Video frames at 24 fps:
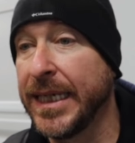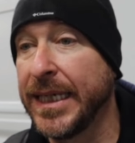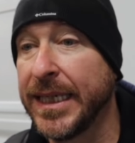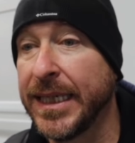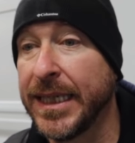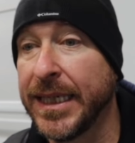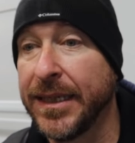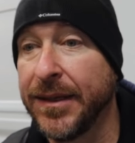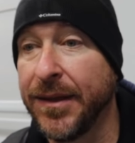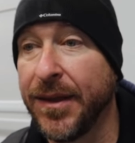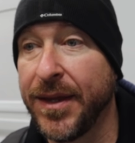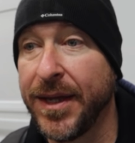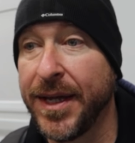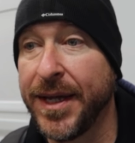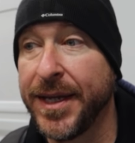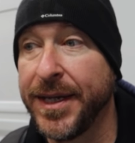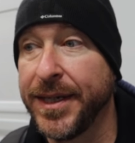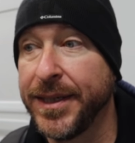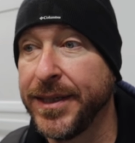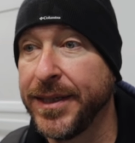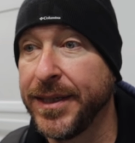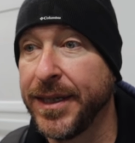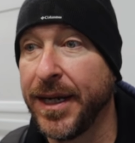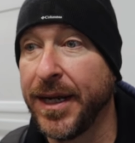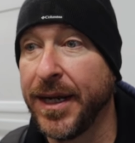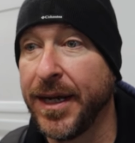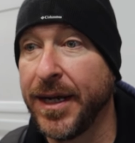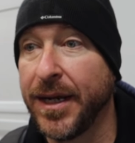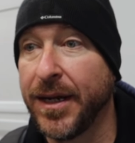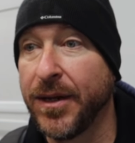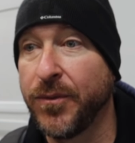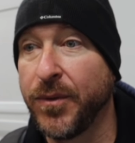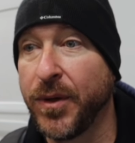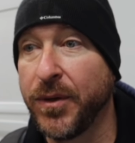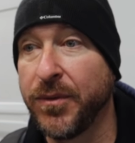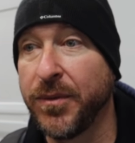And then
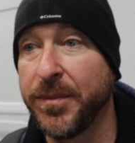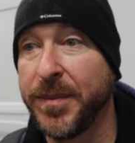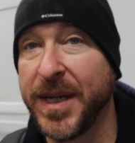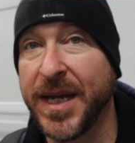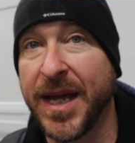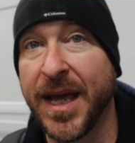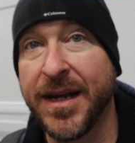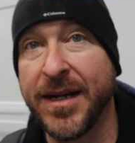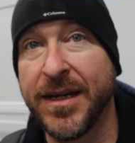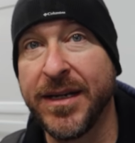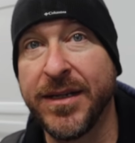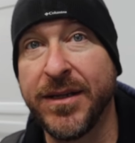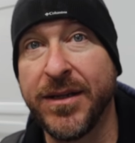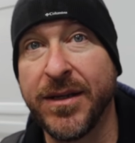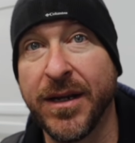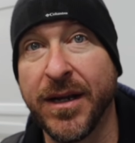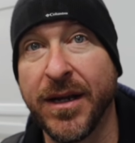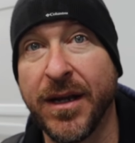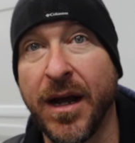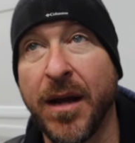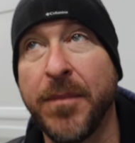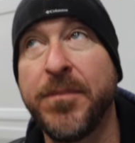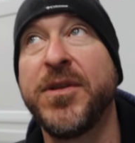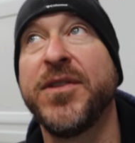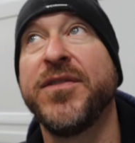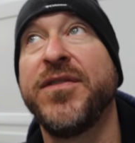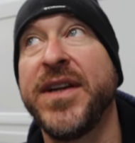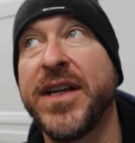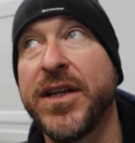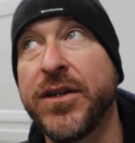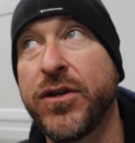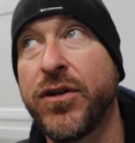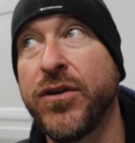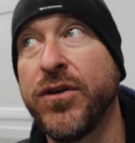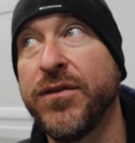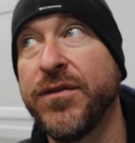uh, we will be headed up to
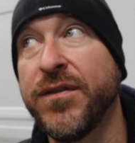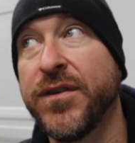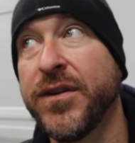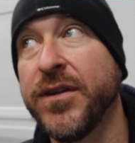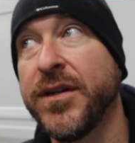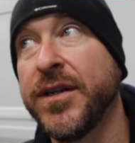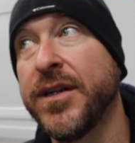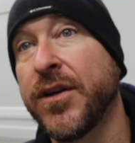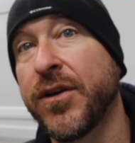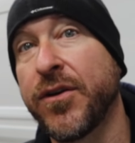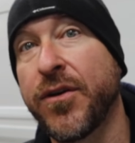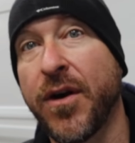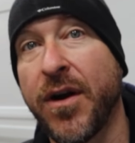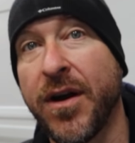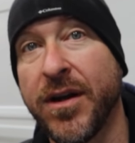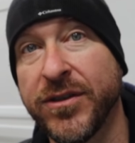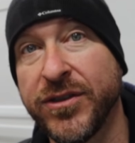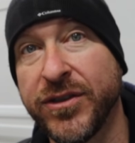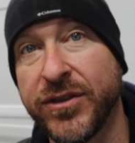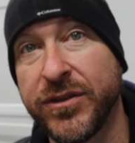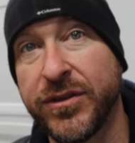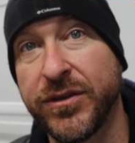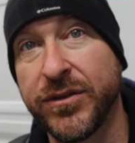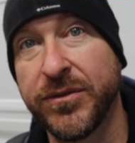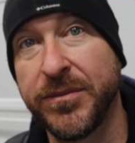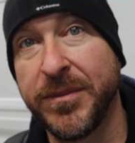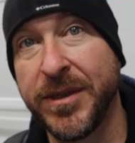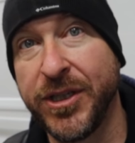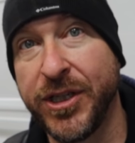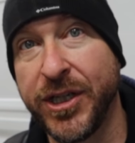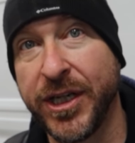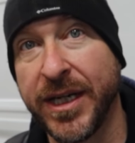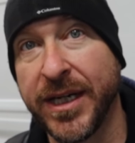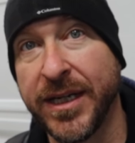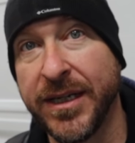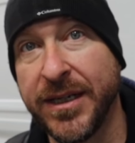Vancouver and across to
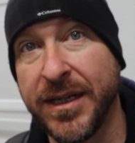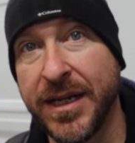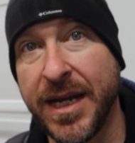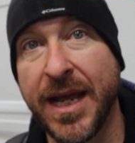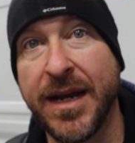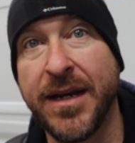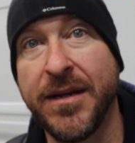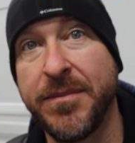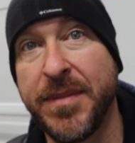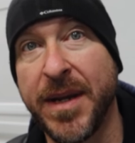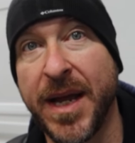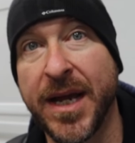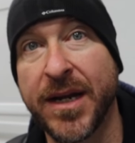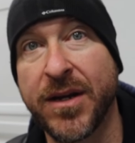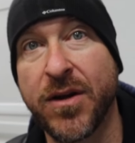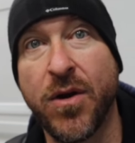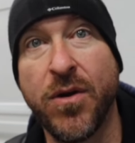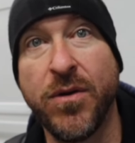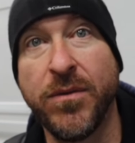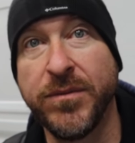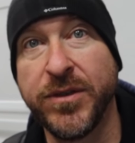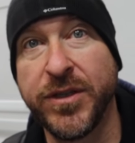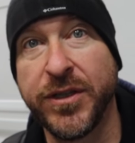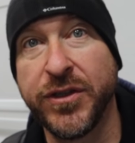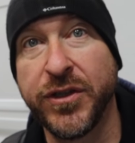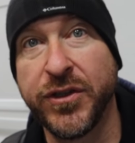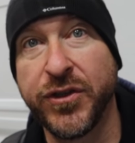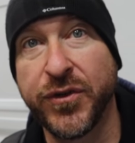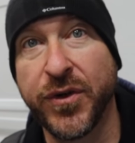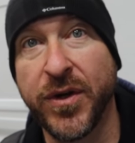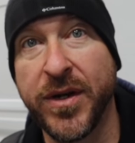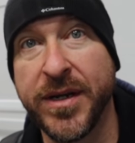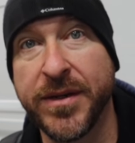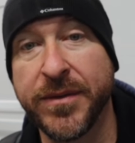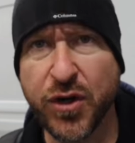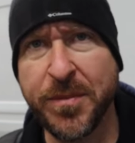Michigan and headed back home to
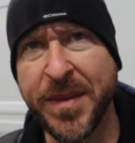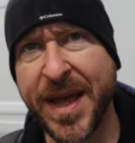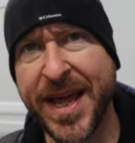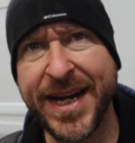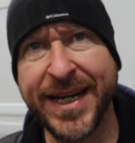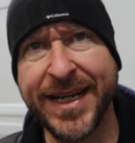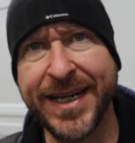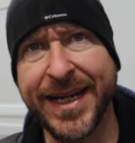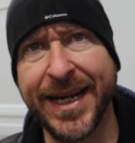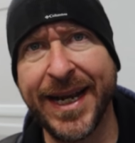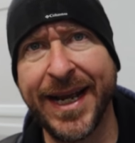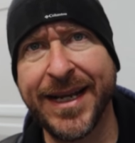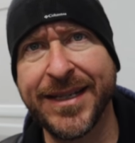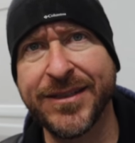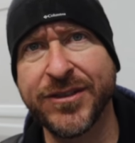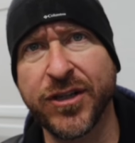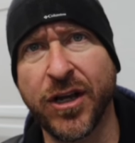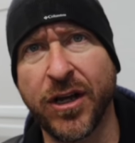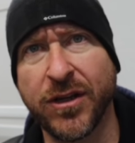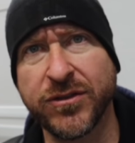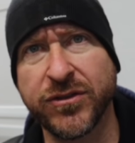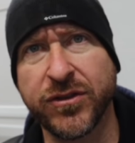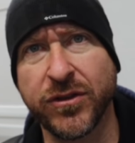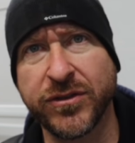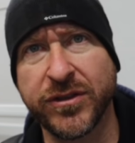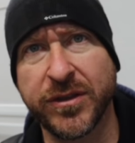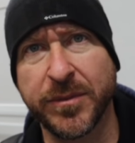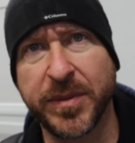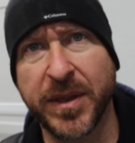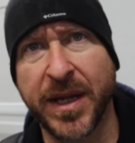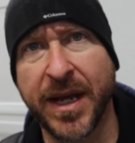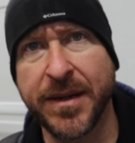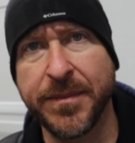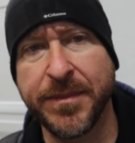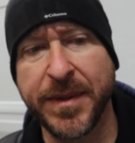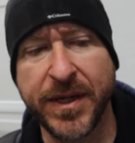Detroit. Dometic has also
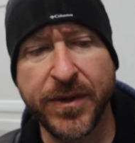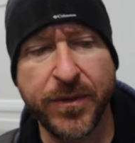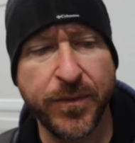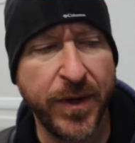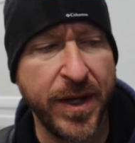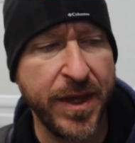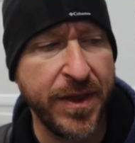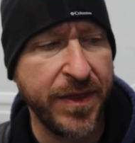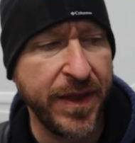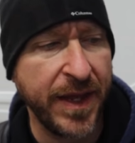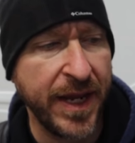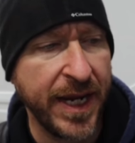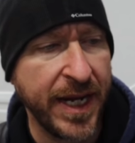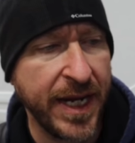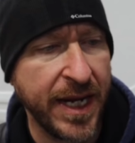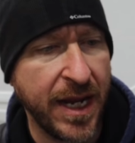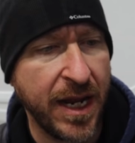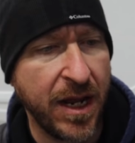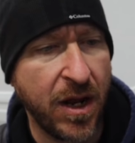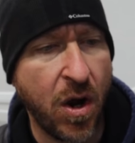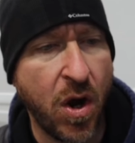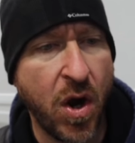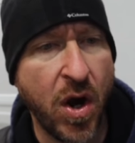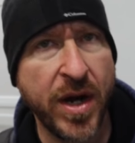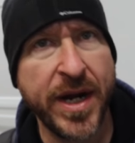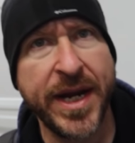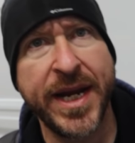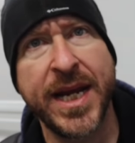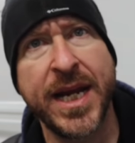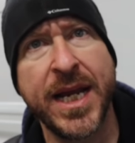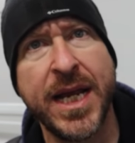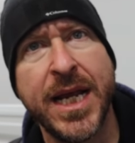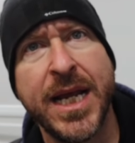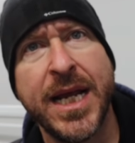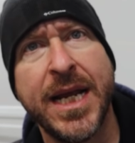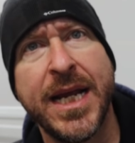supplied me with a uh,
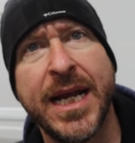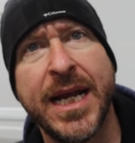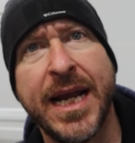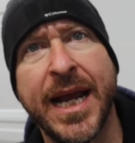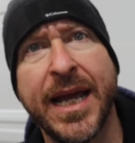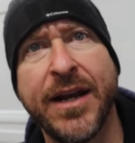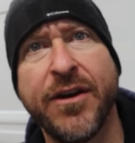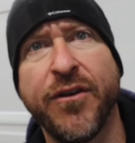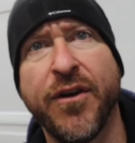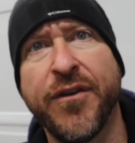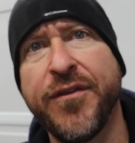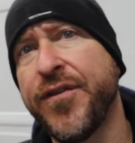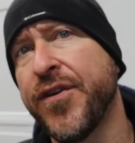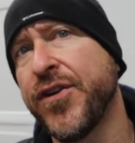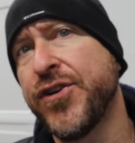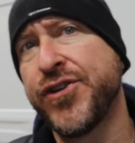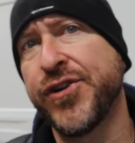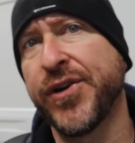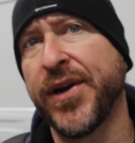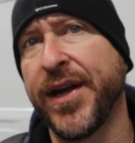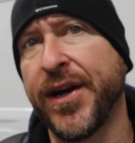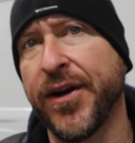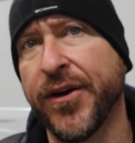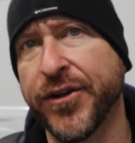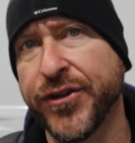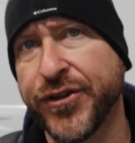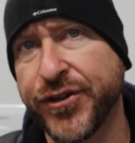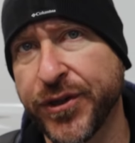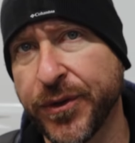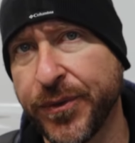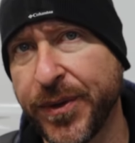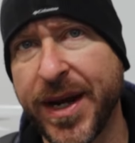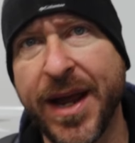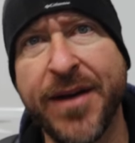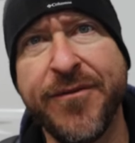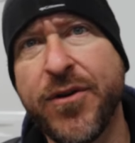awning and a refrigerator.
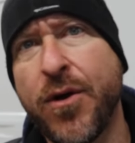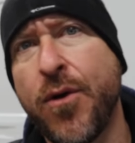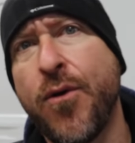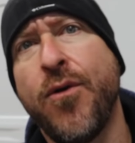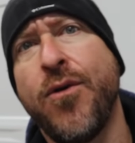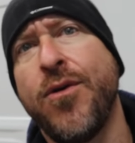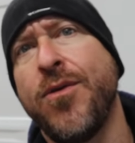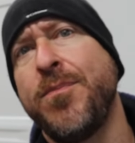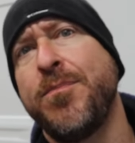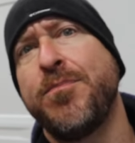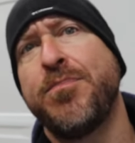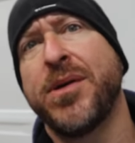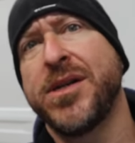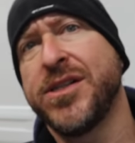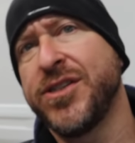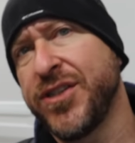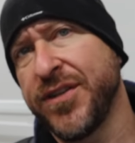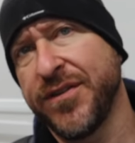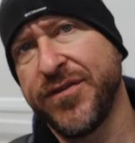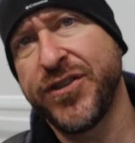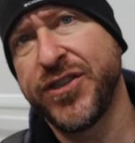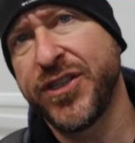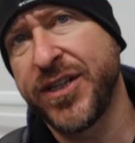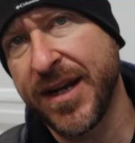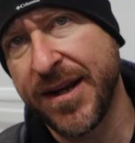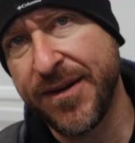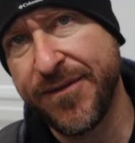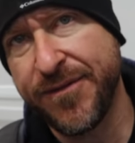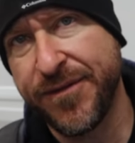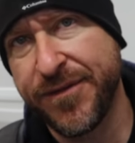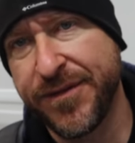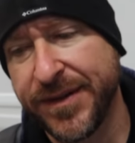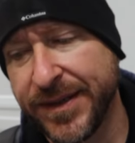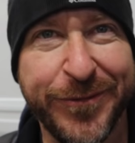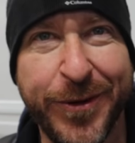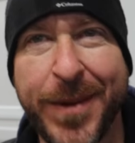So we have a whole bunch of stuff.
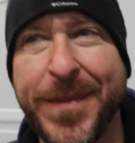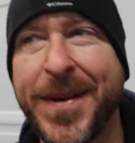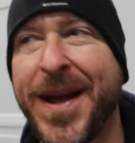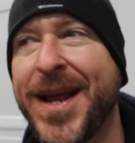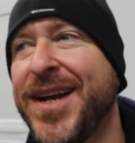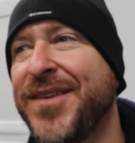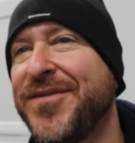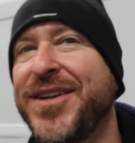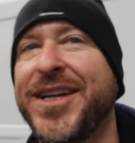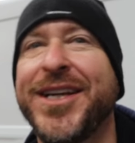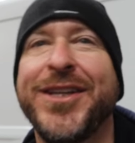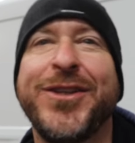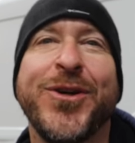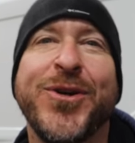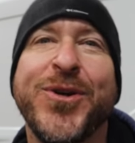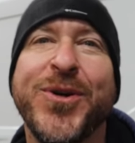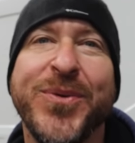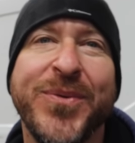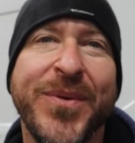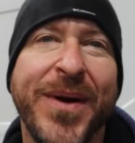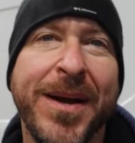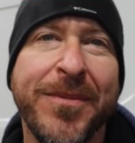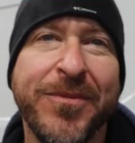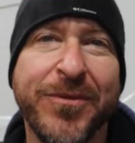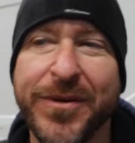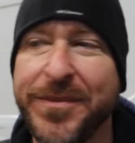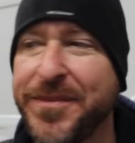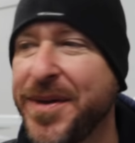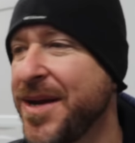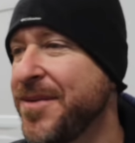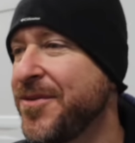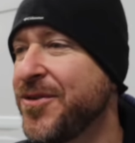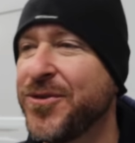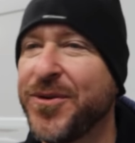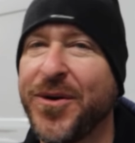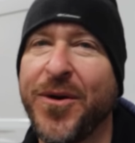We might even get the hood wrapped. We
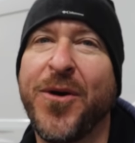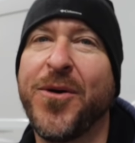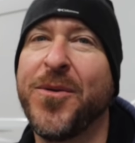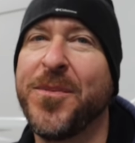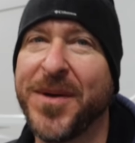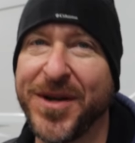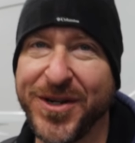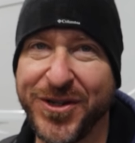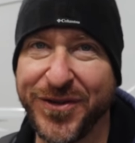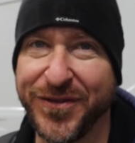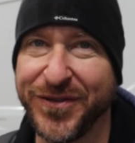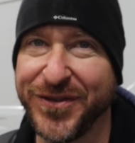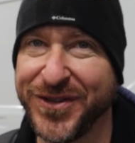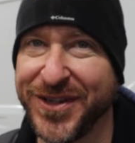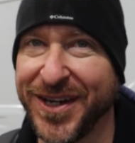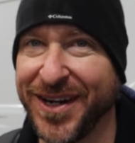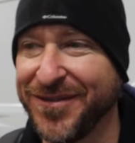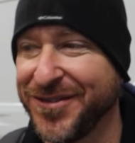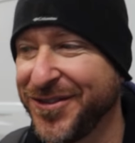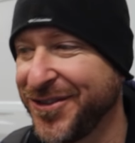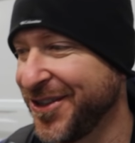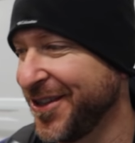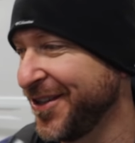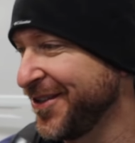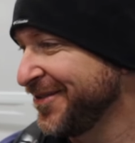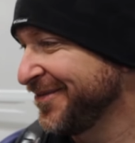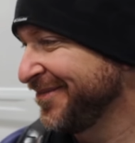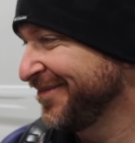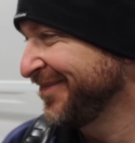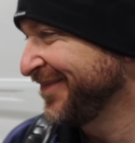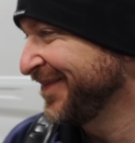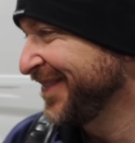might do a whole bunch of stuff, so.